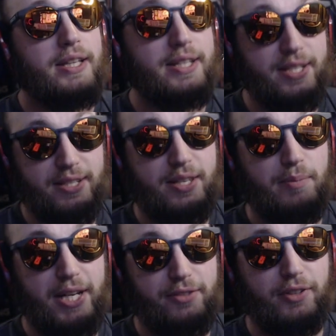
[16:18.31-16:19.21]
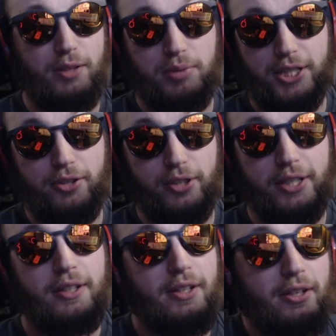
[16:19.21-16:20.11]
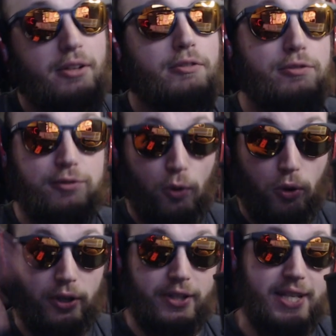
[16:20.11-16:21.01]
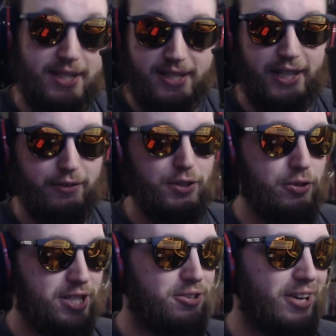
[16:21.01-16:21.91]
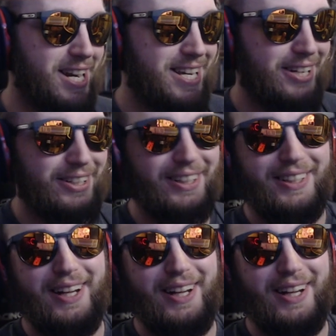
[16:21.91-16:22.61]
this is the best free-to-play unit for this set of units right here.